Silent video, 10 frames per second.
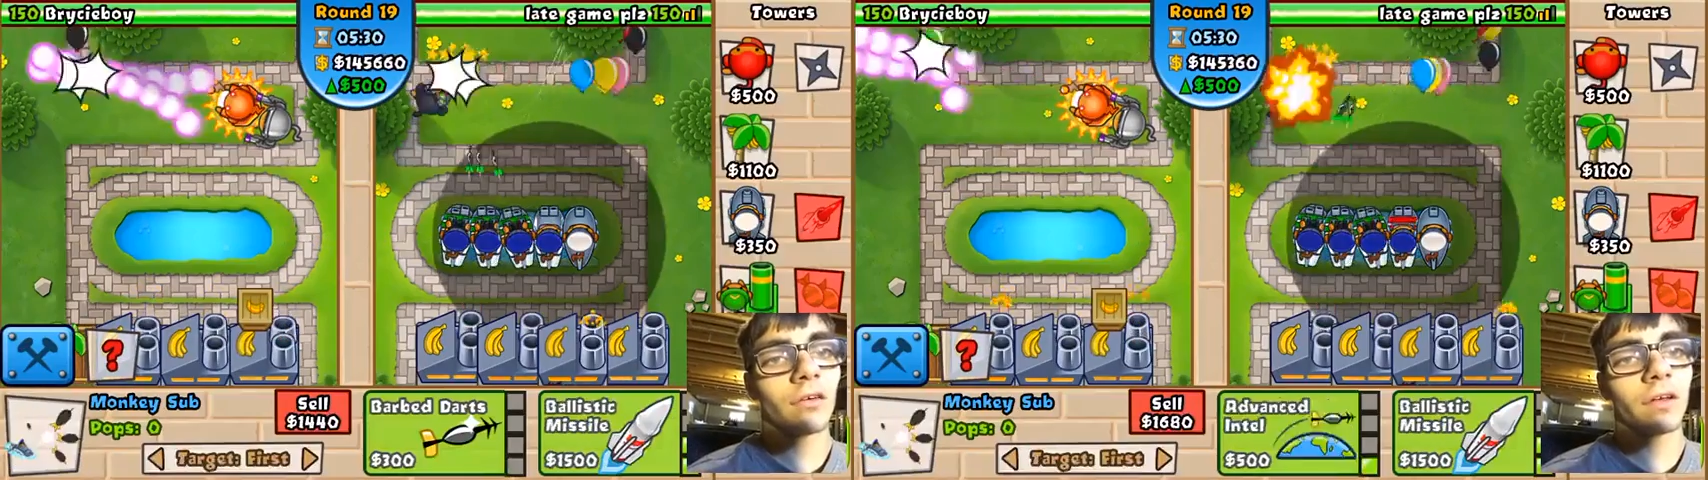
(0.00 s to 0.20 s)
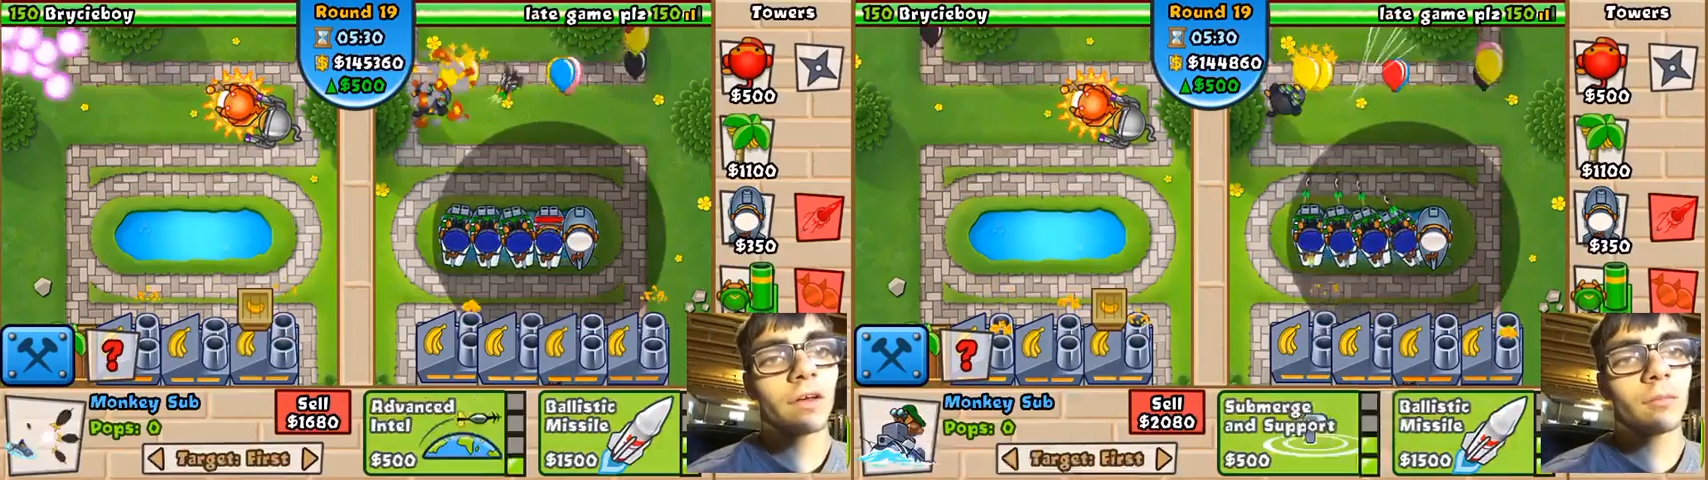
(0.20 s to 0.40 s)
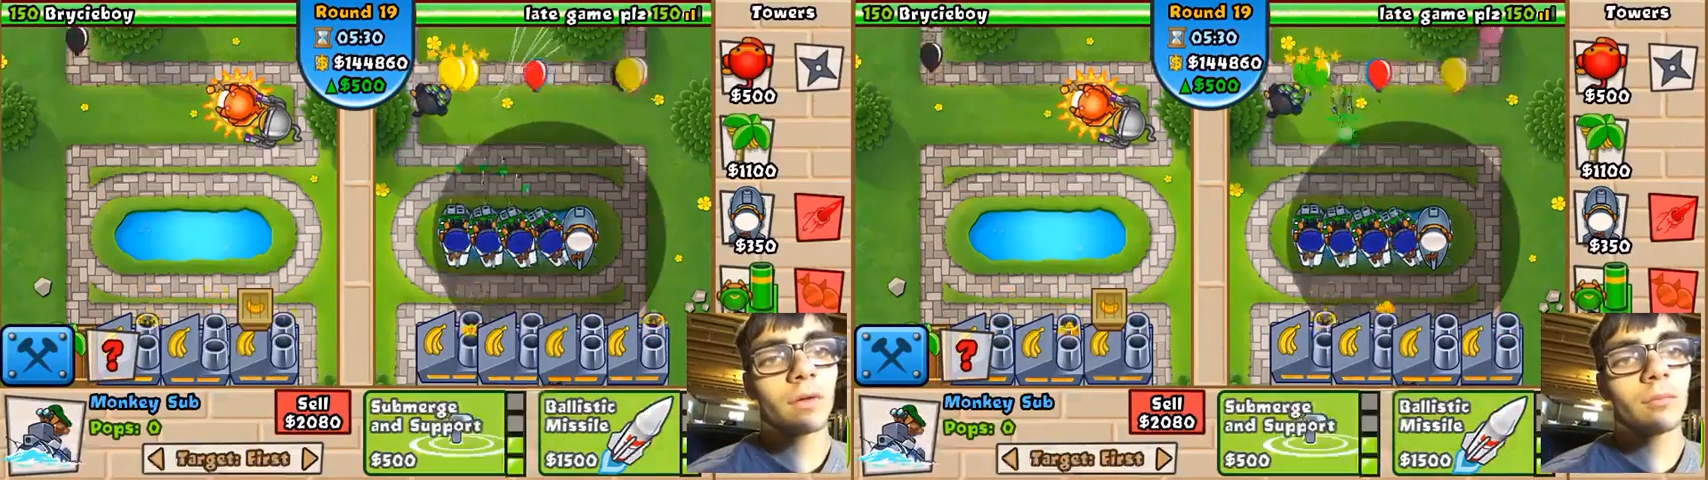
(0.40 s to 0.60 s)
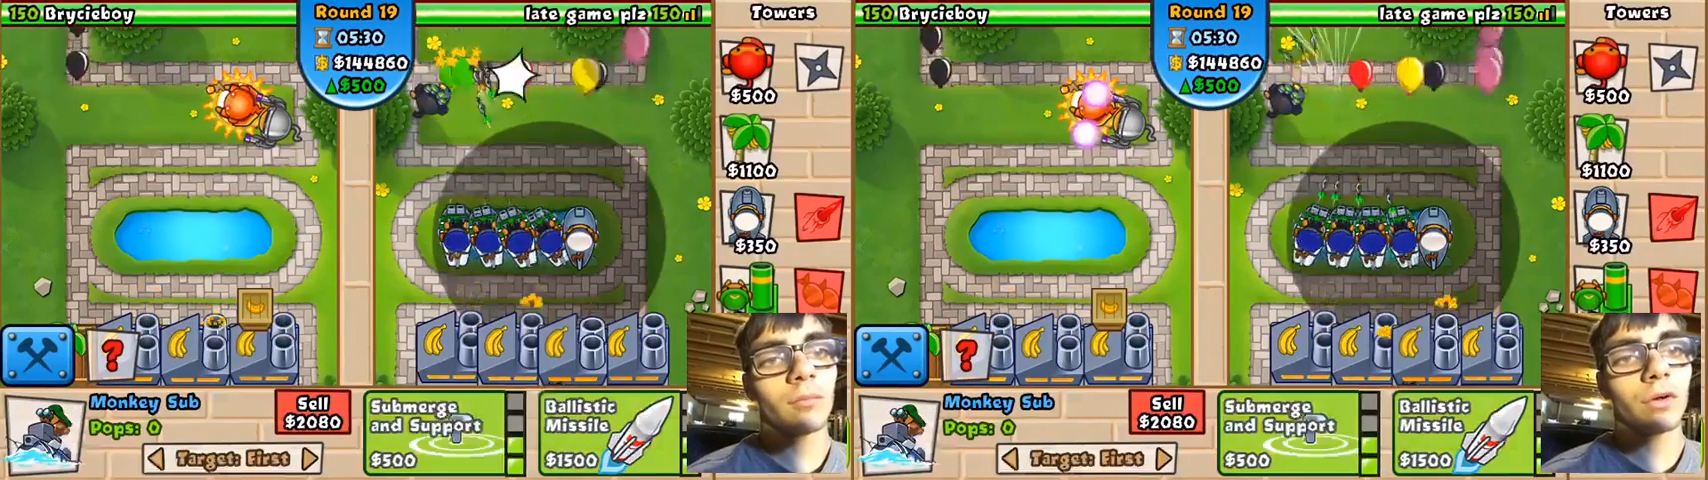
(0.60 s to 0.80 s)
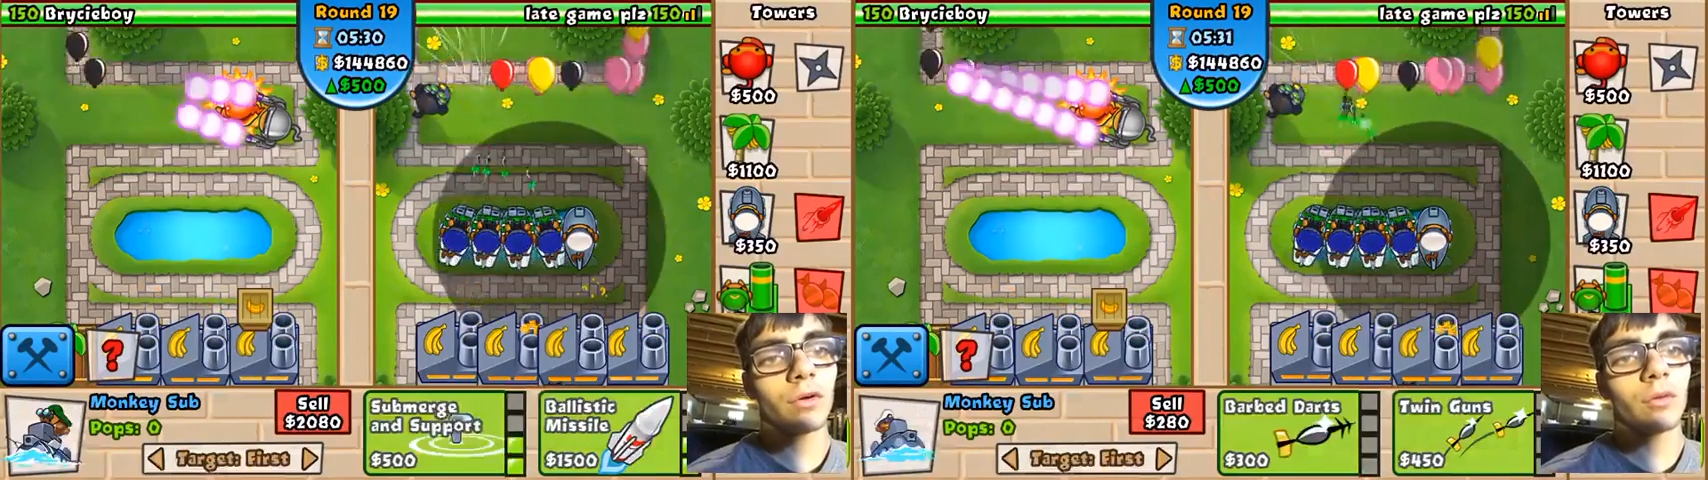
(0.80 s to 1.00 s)
of them.
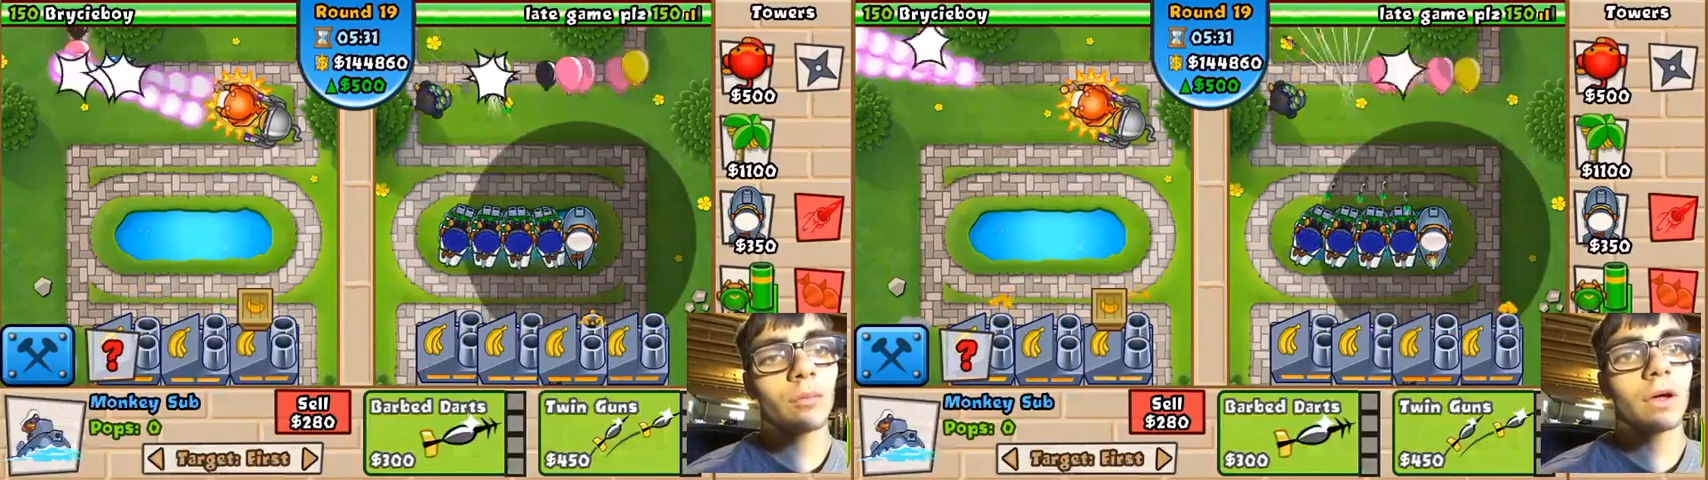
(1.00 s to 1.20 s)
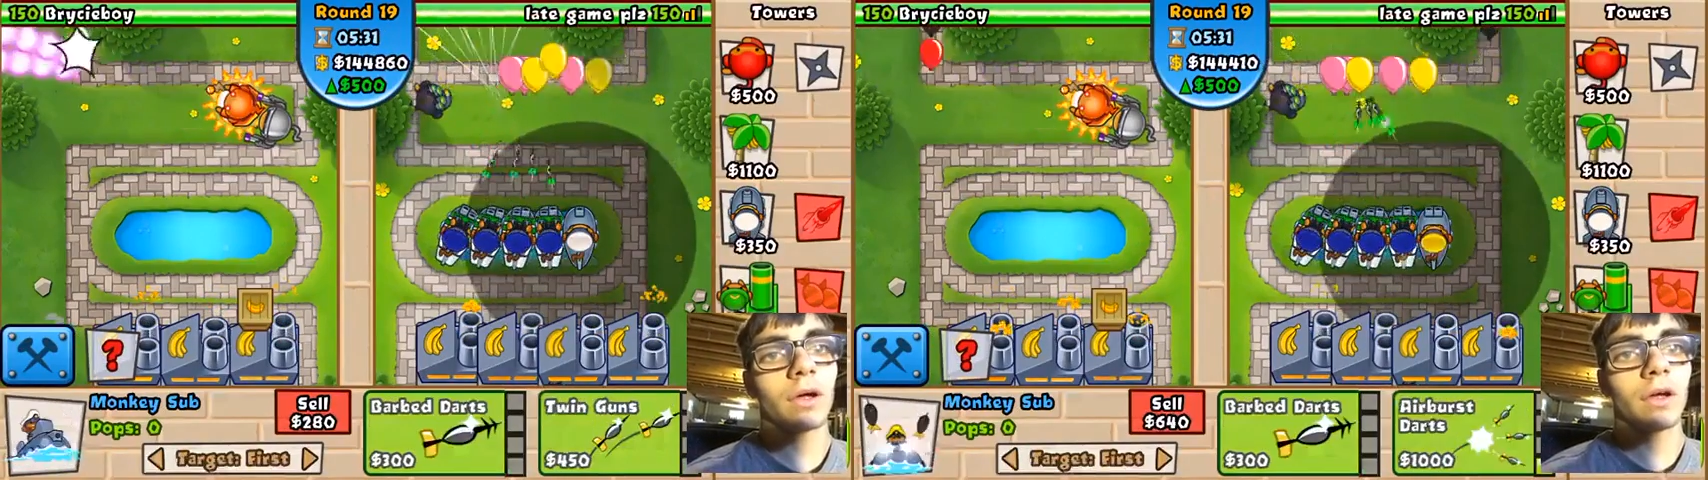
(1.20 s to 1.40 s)
Boom,